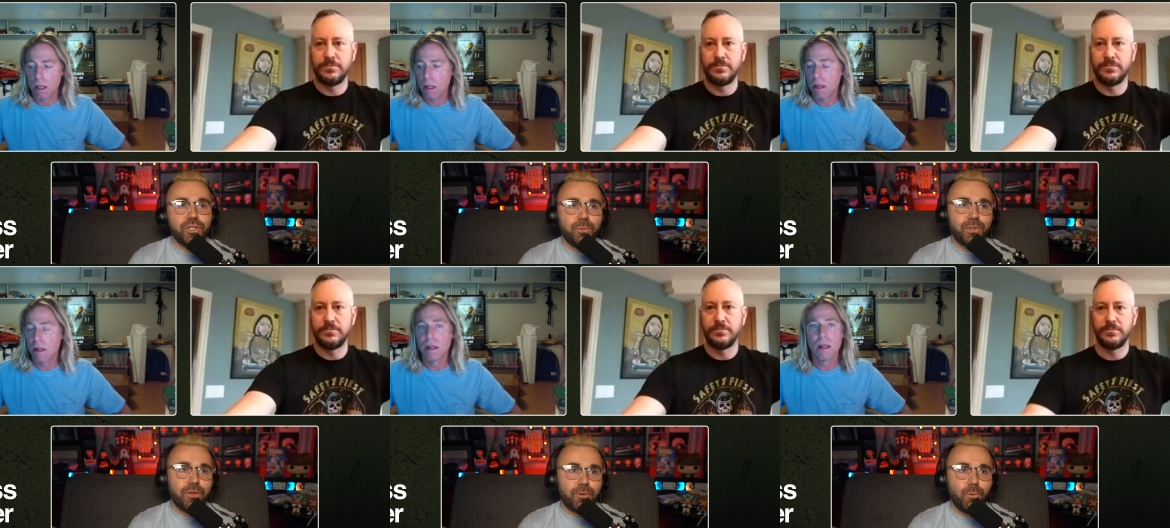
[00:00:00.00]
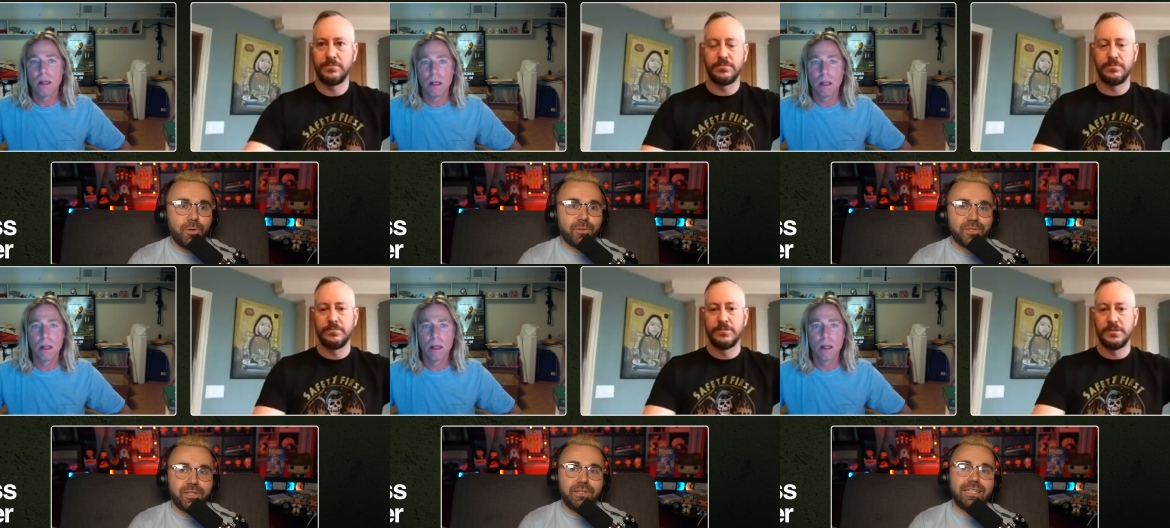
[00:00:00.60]
Speaker 1: to do another one? Or
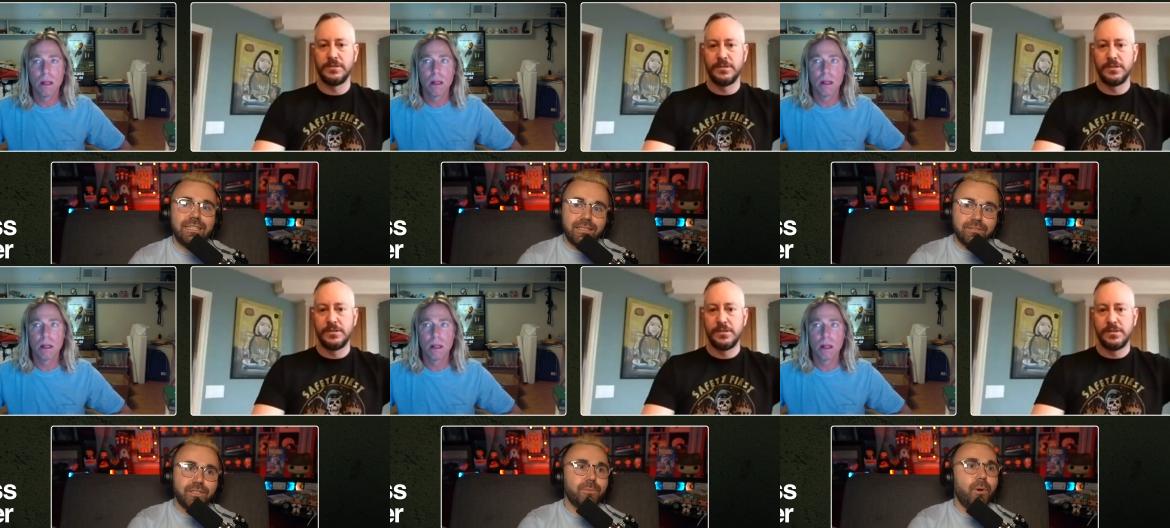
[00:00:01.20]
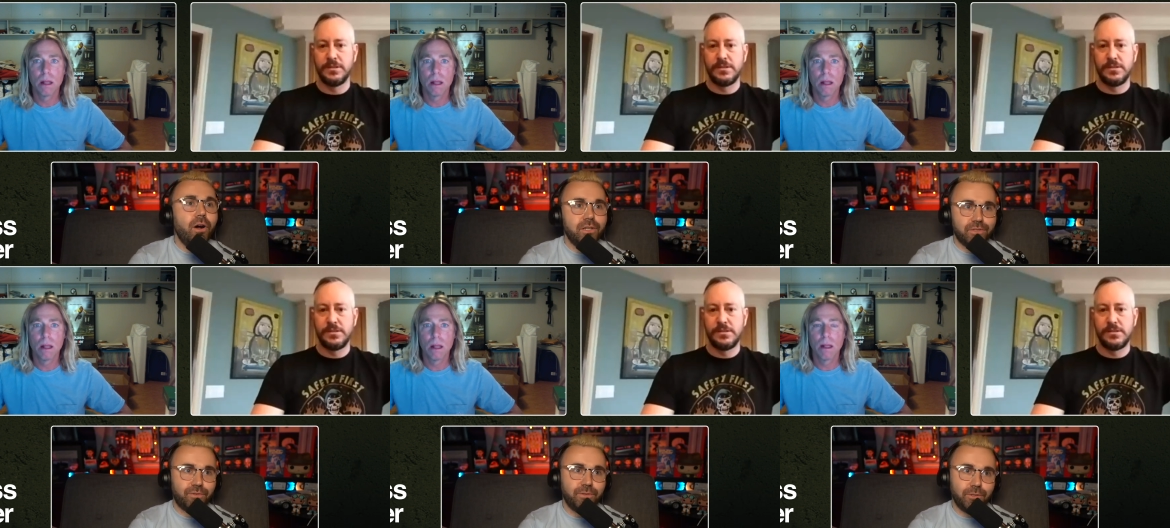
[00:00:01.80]
you're still like, eh, let's
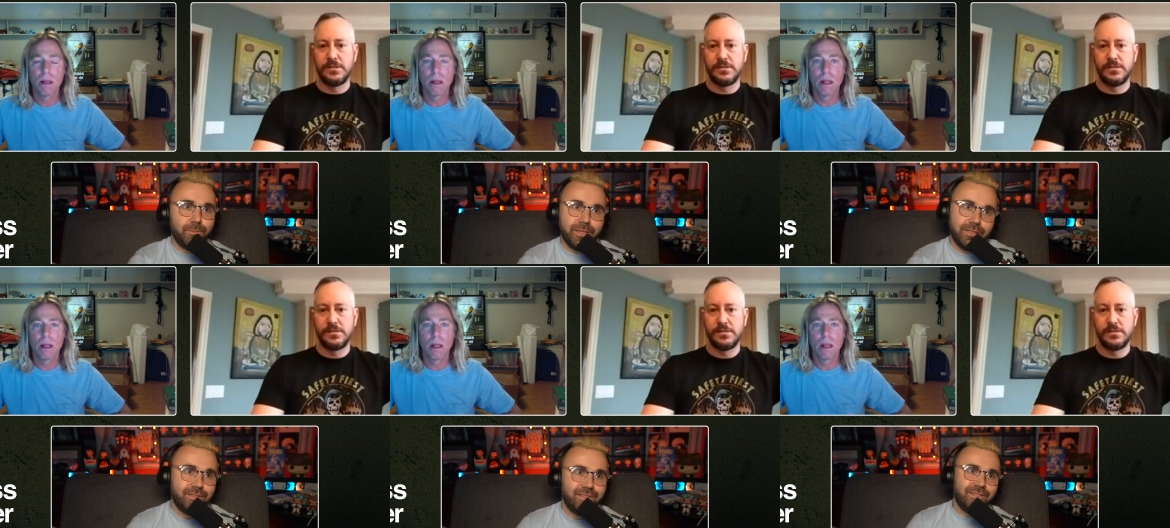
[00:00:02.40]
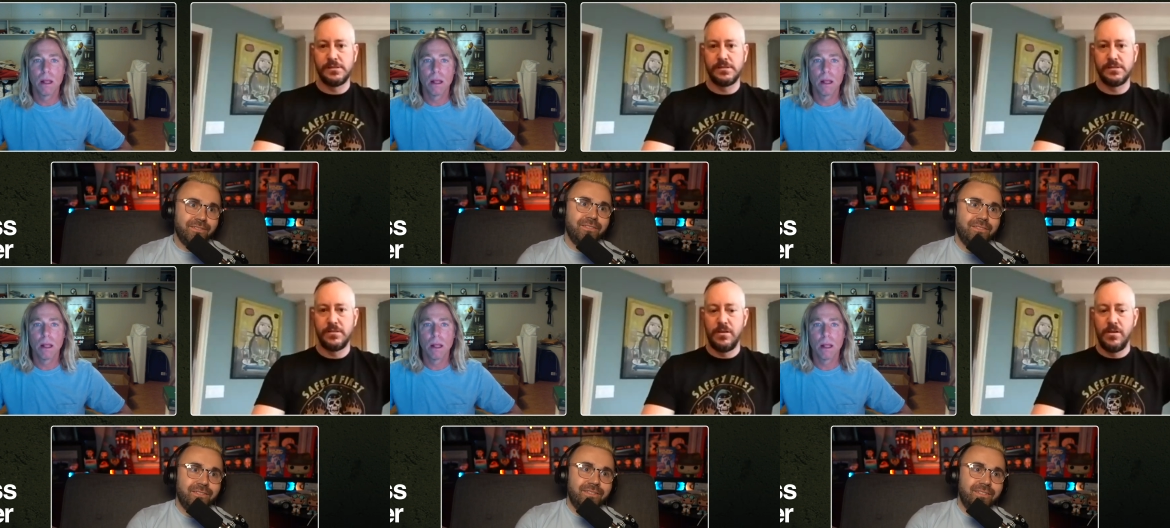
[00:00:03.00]
pause for a little bit?
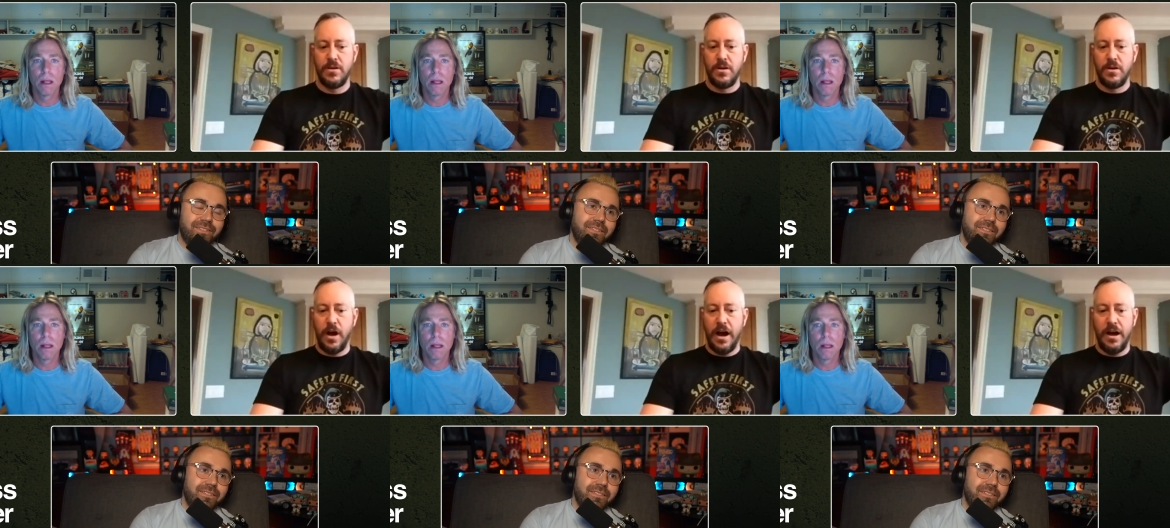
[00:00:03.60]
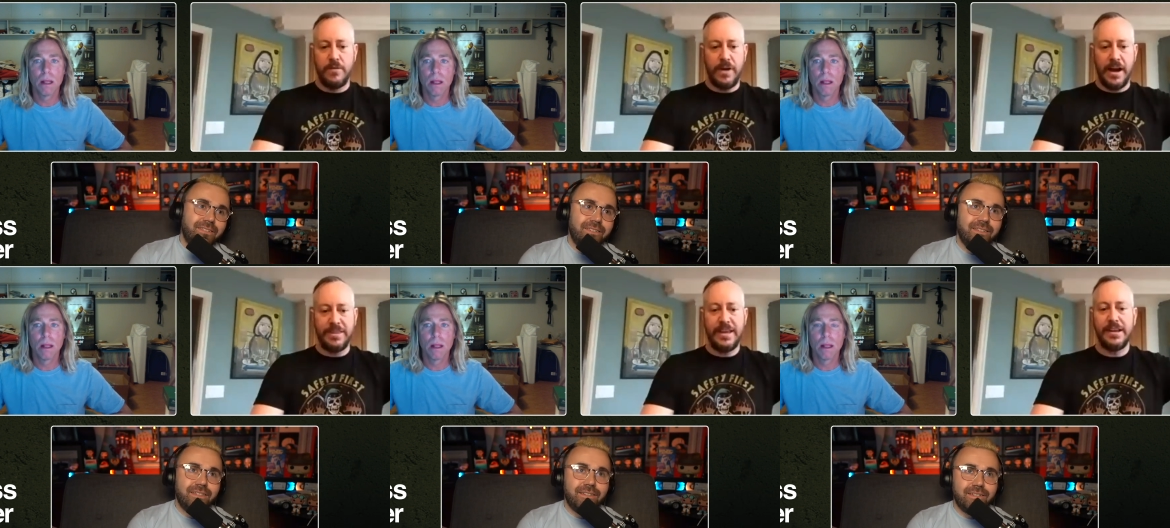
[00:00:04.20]
Speaker 2: Um,
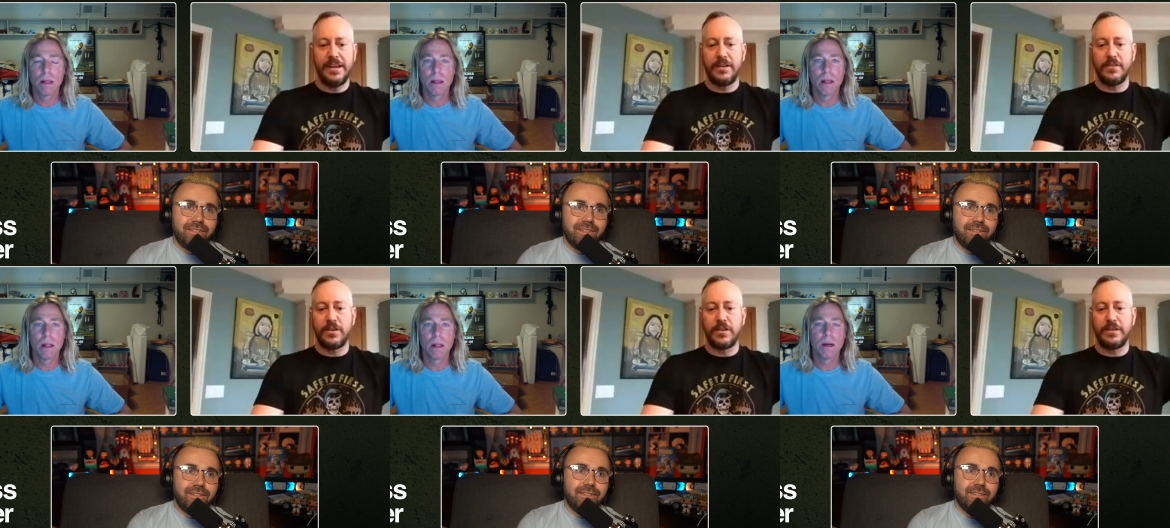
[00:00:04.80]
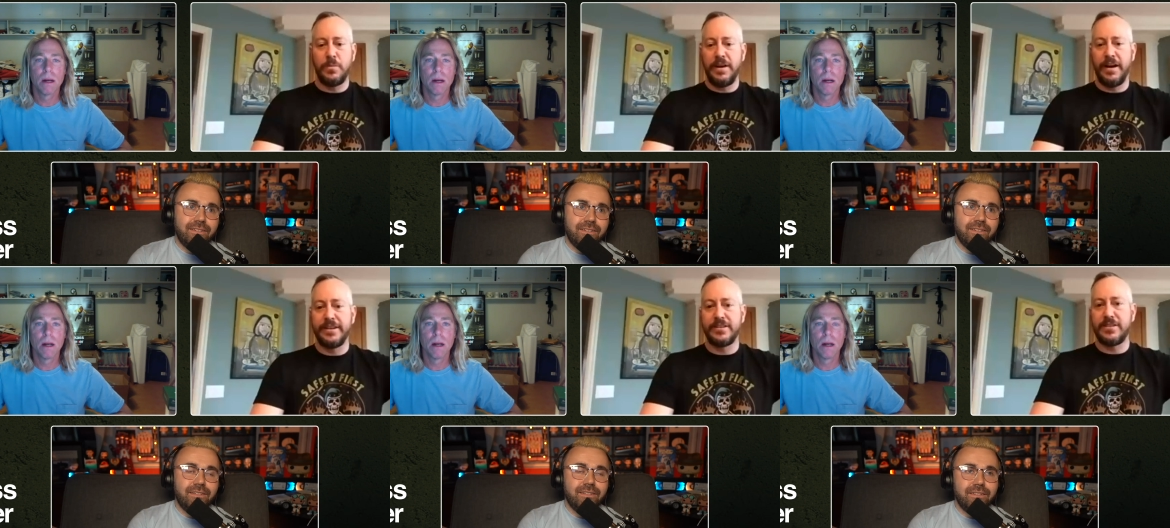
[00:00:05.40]
I think, like to be
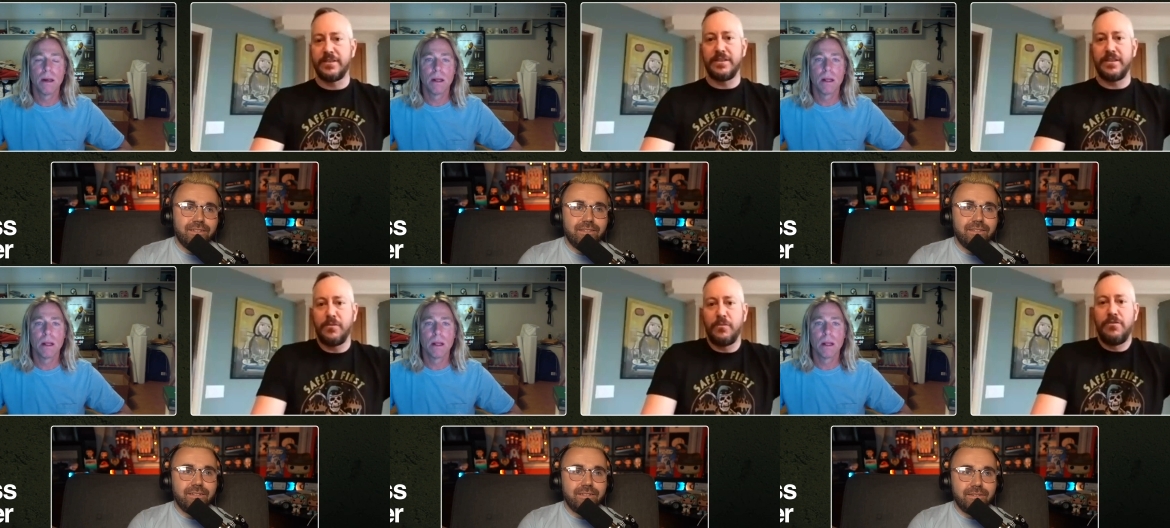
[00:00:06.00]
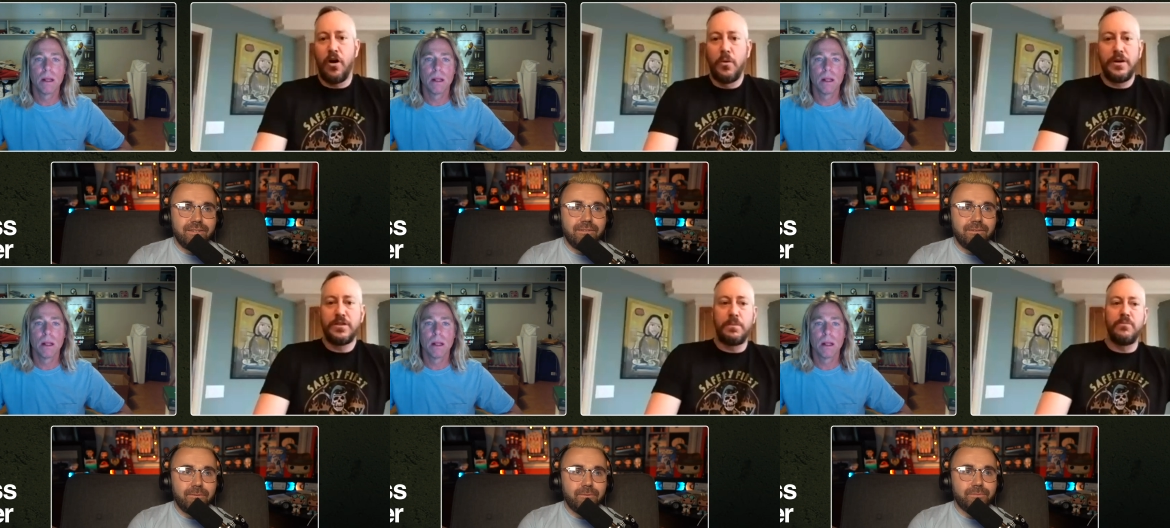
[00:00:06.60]
honest, we've
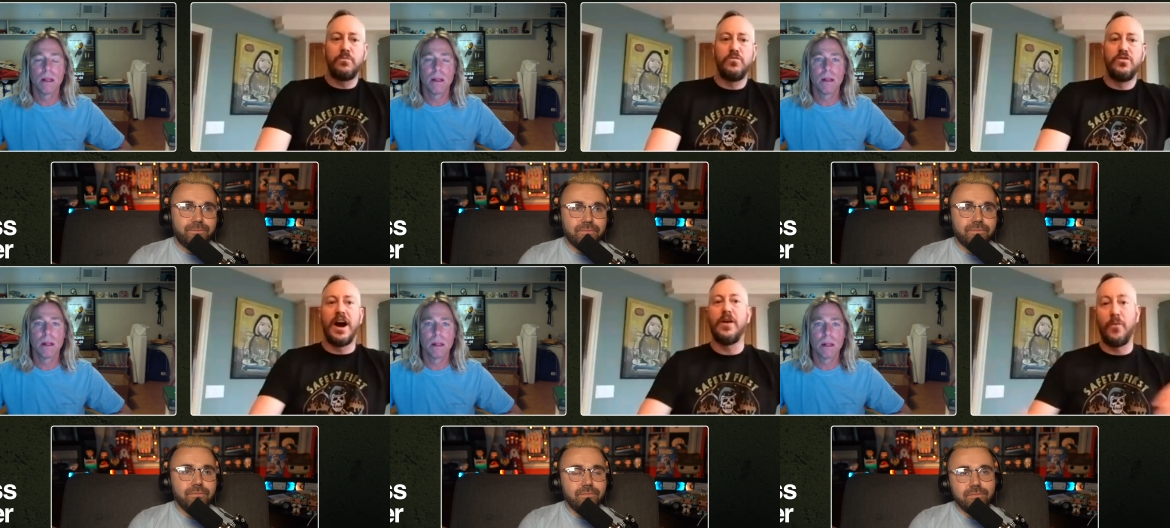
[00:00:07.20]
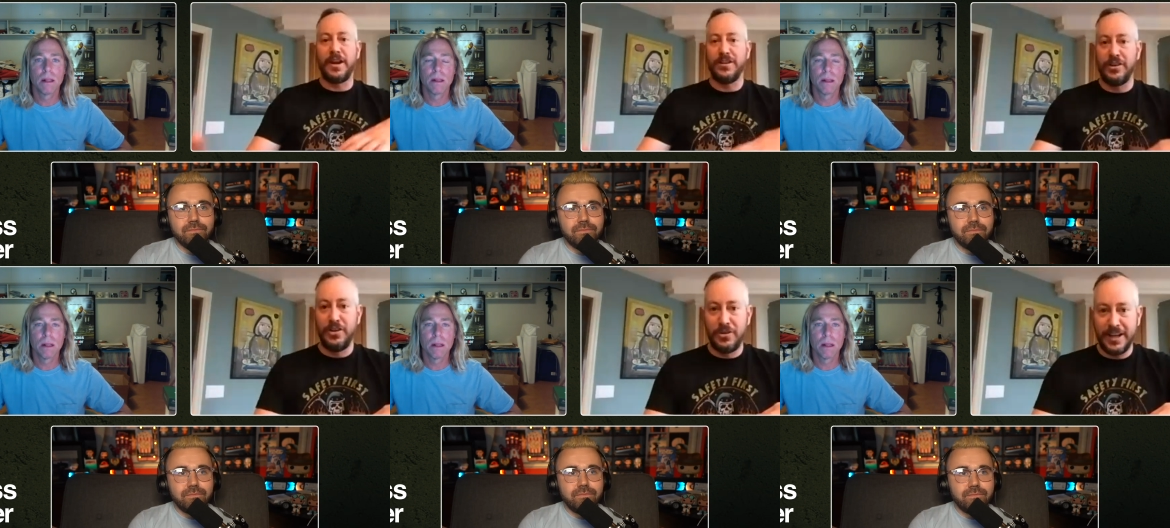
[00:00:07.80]
always not wanted to
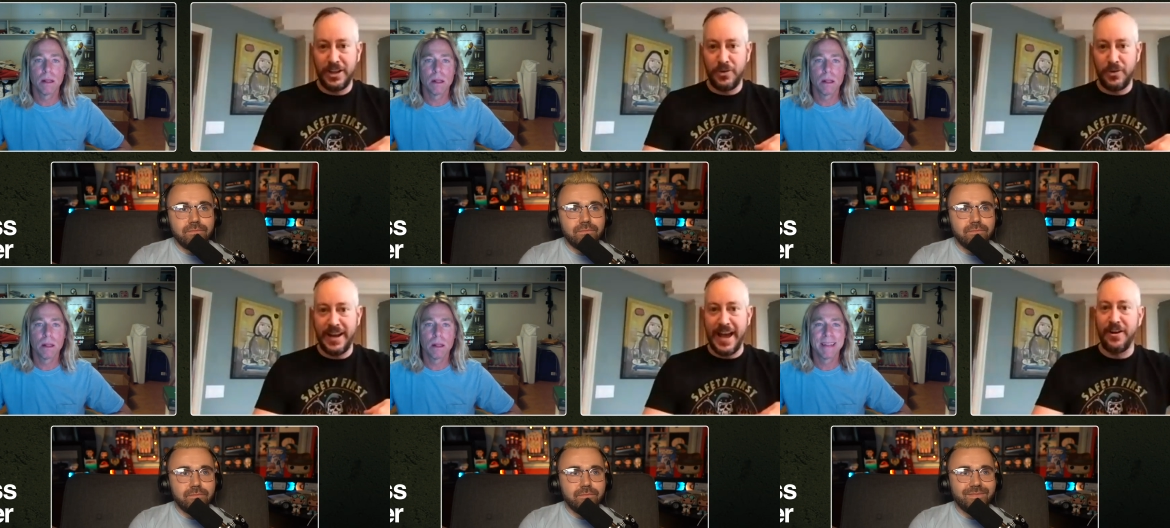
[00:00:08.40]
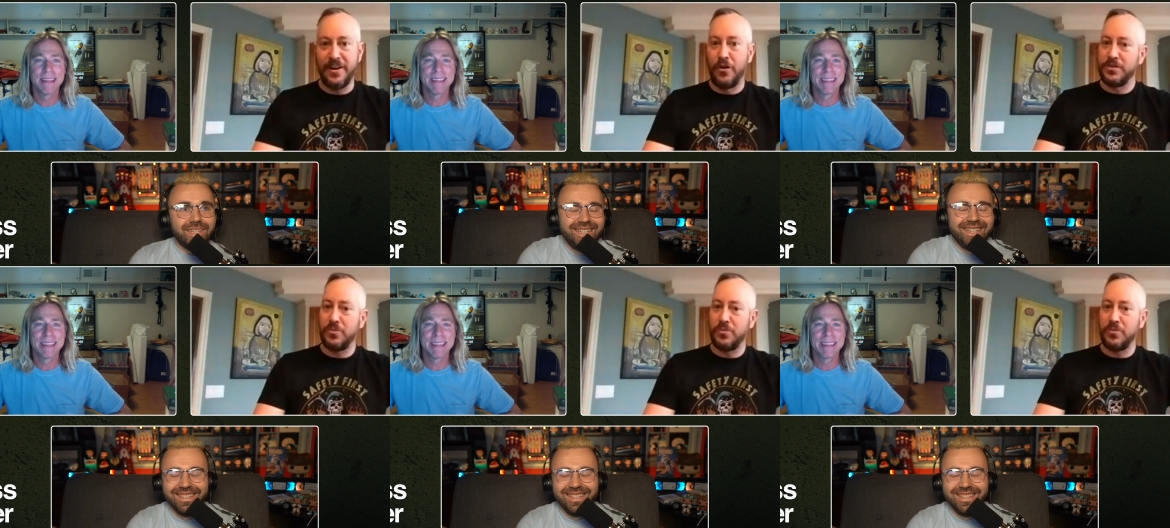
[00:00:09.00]
do another one and always